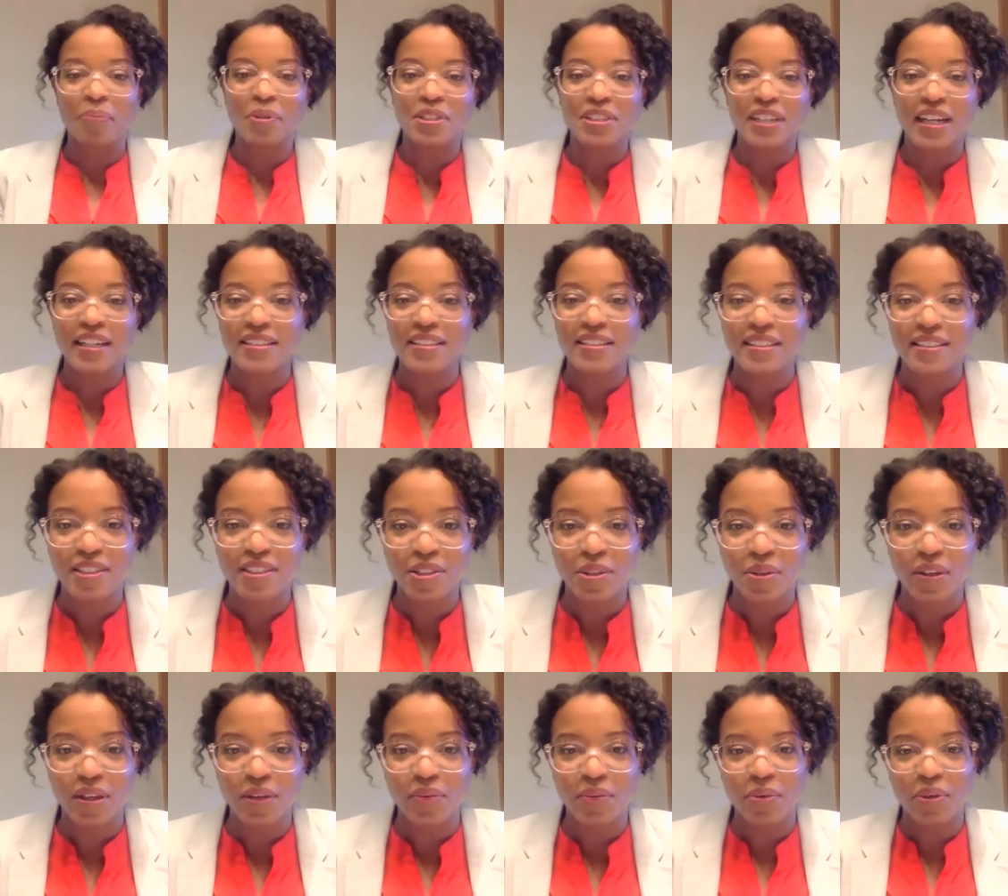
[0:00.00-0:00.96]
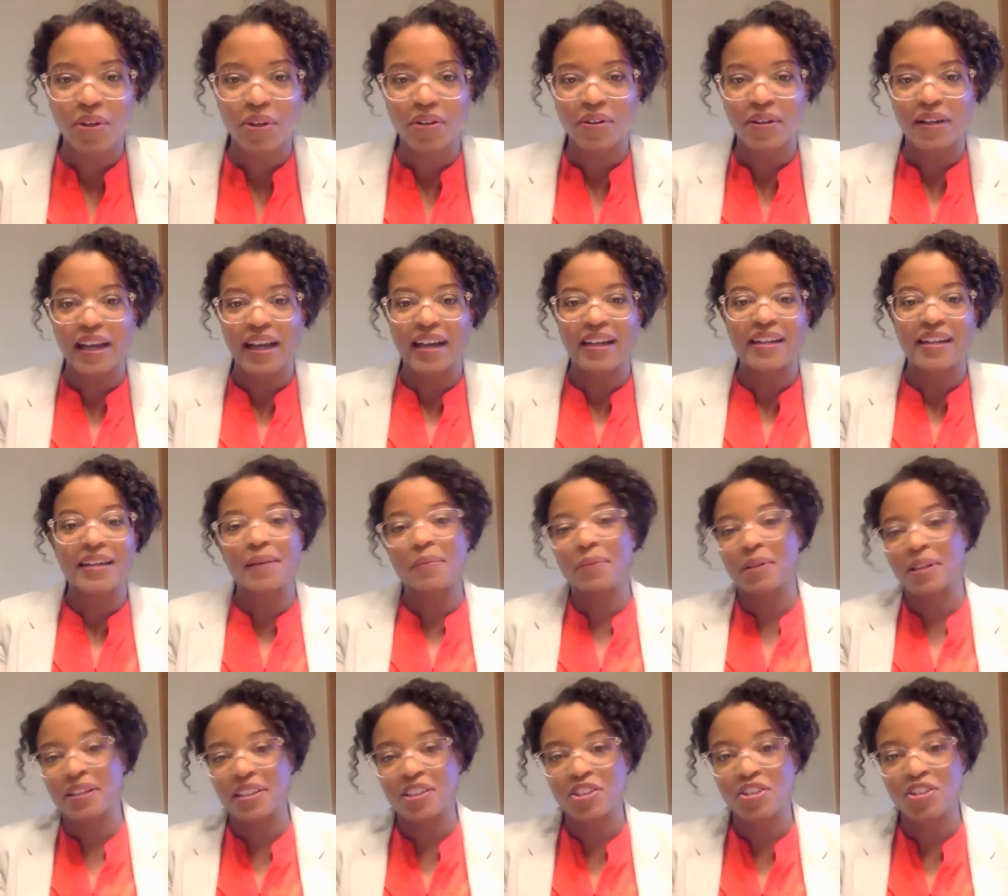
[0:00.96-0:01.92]
projections show that we're
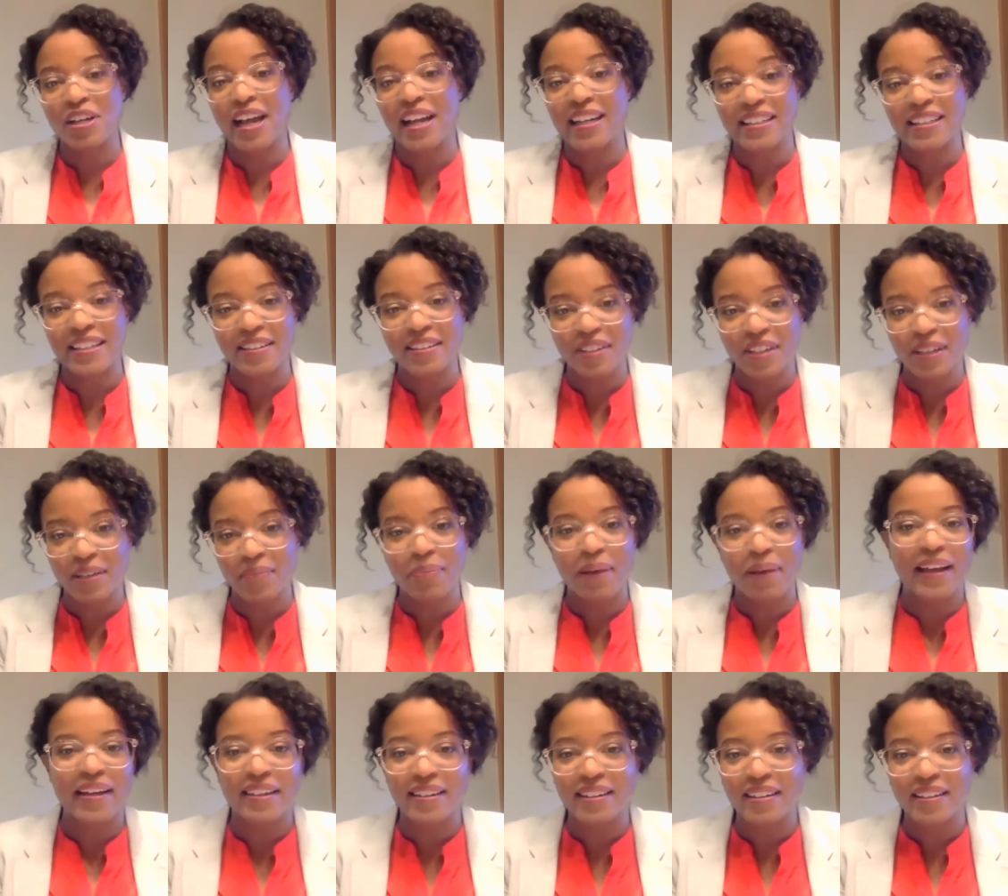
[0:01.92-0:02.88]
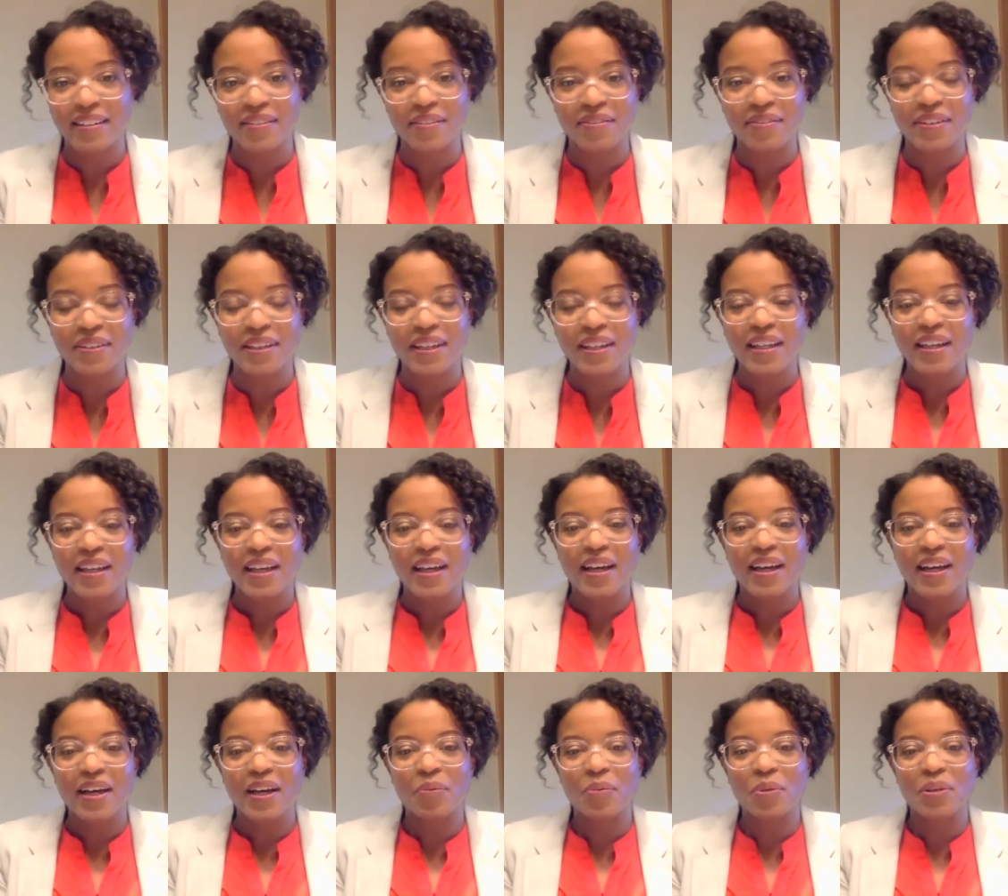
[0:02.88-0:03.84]
economically attractive and competitive
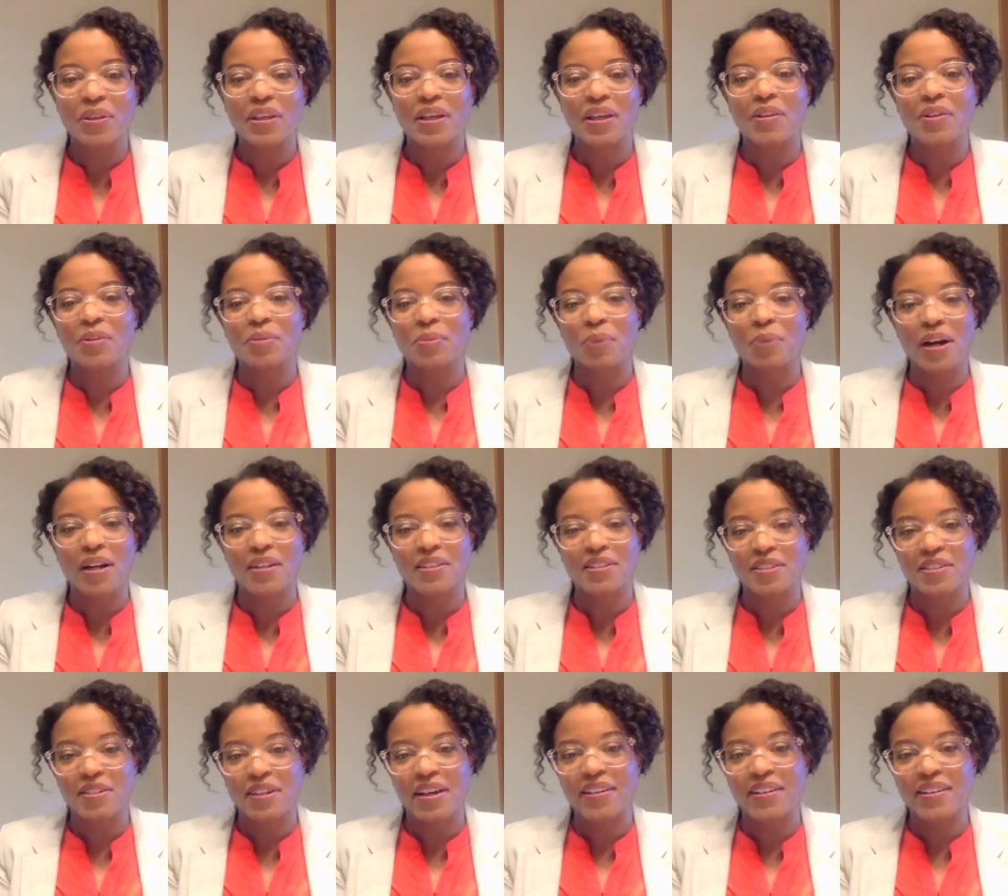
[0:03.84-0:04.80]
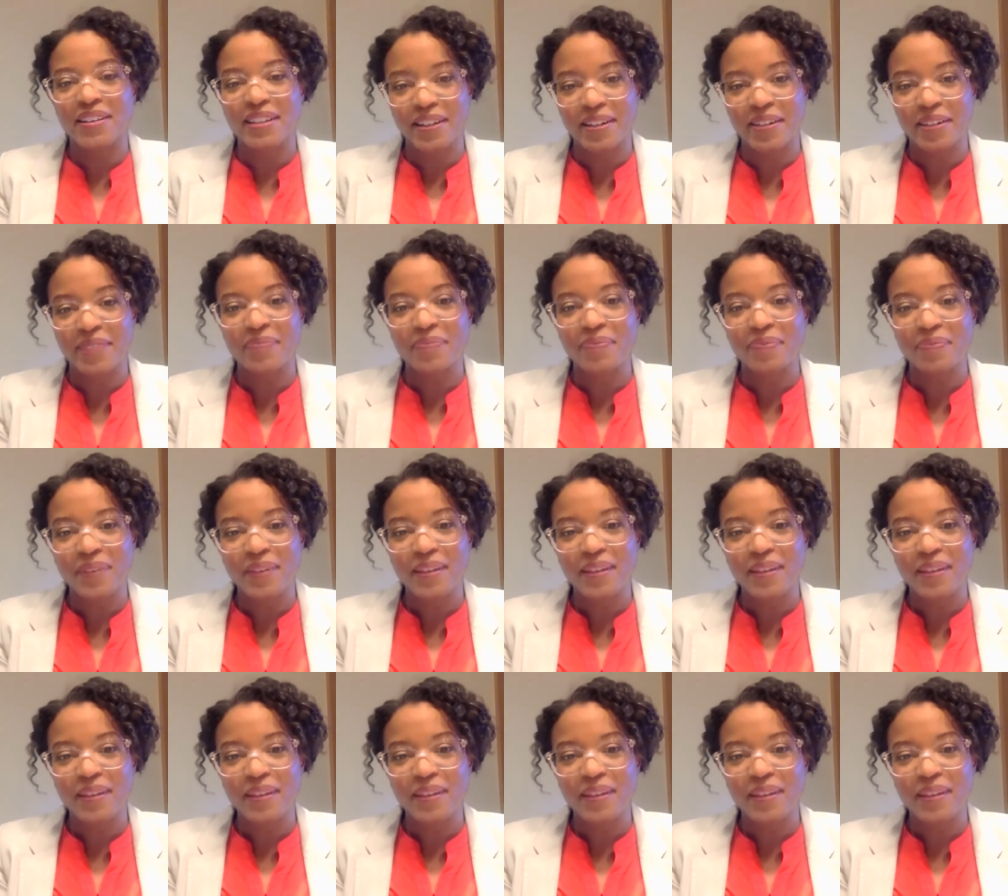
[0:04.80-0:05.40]
um, with other products that are out there.